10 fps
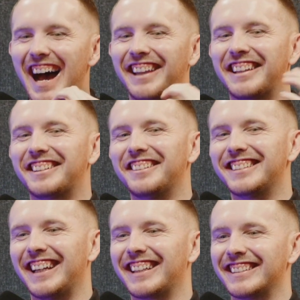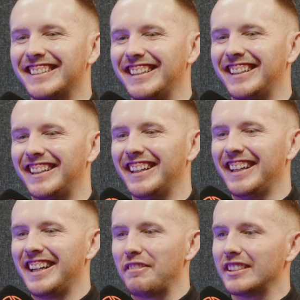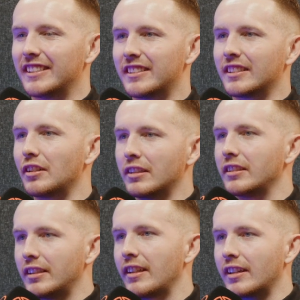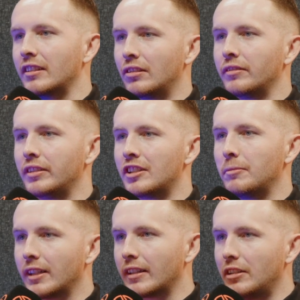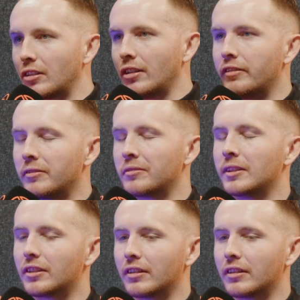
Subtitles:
And then 2 seconds later, my sister's like, okay, is there anything I can do for you, Jimmy? Can I get you a coffee from the